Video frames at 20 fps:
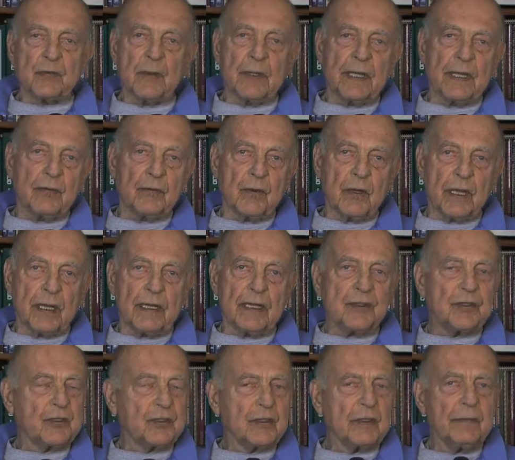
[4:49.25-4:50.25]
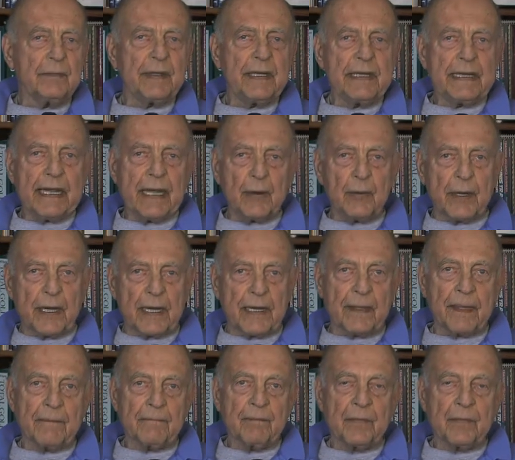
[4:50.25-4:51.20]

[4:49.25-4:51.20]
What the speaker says: when they run. It shouldn't be that way.